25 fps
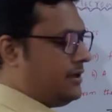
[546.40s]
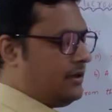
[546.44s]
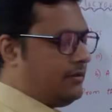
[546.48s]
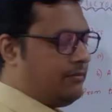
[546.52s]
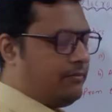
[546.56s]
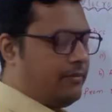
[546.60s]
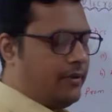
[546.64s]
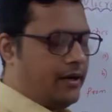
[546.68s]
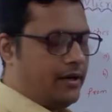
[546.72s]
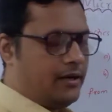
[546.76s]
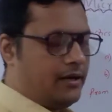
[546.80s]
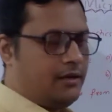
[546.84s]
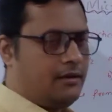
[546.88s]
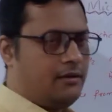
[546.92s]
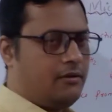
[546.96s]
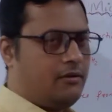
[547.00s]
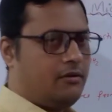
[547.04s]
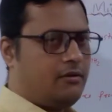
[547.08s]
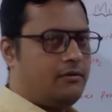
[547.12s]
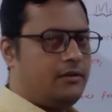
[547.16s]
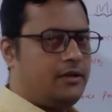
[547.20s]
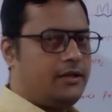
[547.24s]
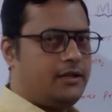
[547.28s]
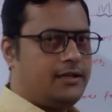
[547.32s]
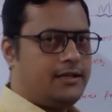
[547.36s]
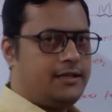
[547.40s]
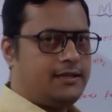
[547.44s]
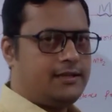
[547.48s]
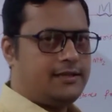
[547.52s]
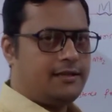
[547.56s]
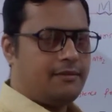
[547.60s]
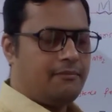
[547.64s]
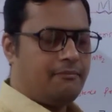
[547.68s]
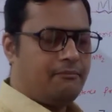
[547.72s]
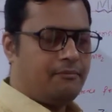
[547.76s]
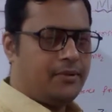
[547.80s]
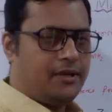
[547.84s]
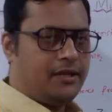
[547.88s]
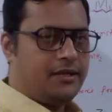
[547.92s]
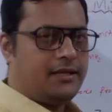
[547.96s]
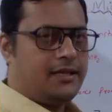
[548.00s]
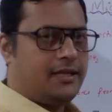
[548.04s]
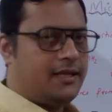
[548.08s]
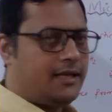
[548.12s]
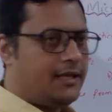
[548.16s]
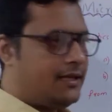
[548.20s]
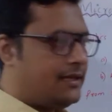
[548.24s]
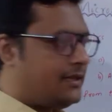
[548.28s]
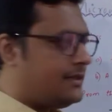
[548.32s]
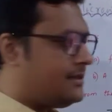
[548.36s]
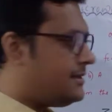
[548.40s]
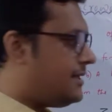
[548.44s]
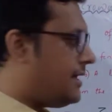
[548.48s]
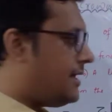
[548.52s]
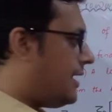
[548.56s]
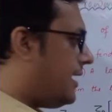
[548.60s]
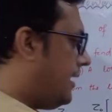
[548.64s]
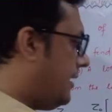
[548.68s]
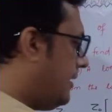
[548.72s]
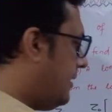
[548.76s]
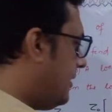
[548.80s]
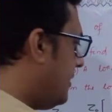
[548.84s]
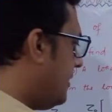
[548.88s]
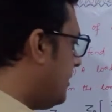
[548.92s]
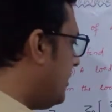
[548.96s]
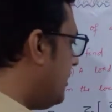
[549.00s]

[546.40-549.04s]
part. Only the simple thing is that